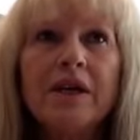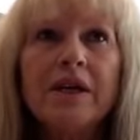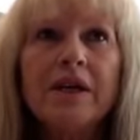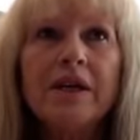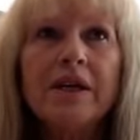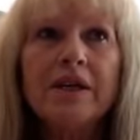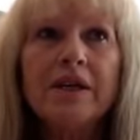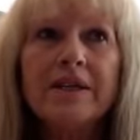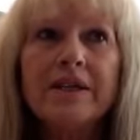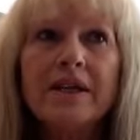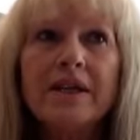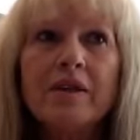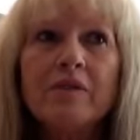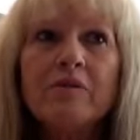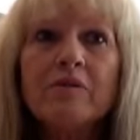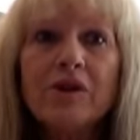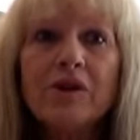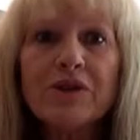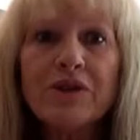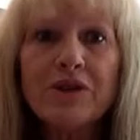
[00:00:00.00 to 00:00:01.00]
he said,
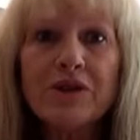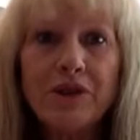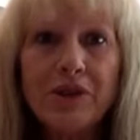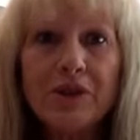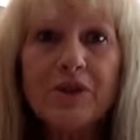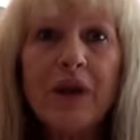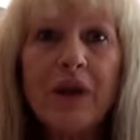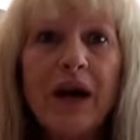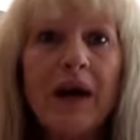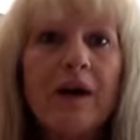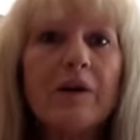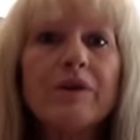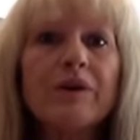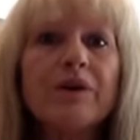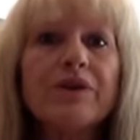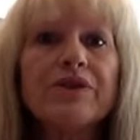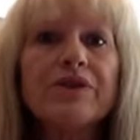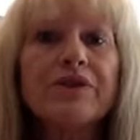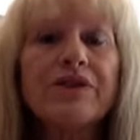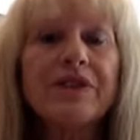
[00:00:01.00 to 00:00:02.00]
almost 2 hours